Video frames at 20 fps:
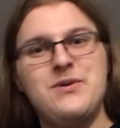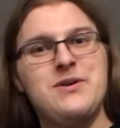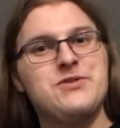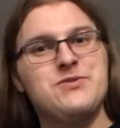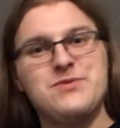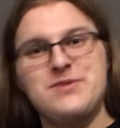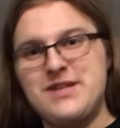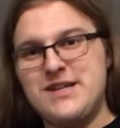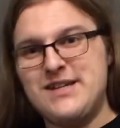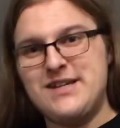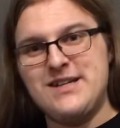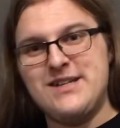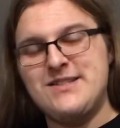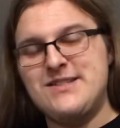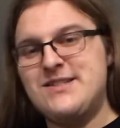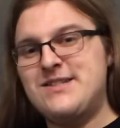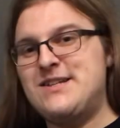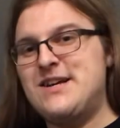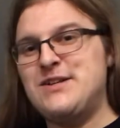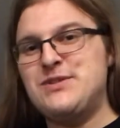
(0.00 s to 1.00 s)
is ridiculous.
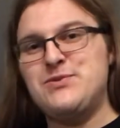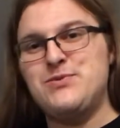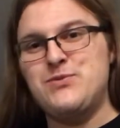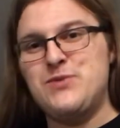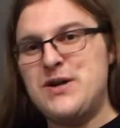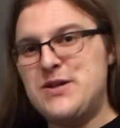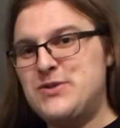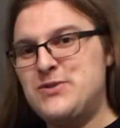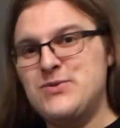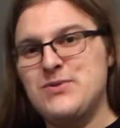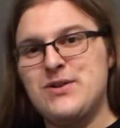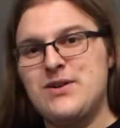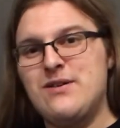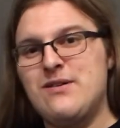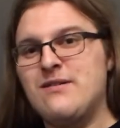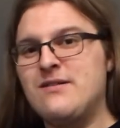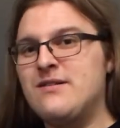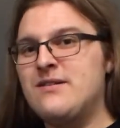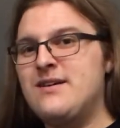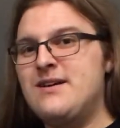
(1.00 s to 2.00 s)
It takes way too long.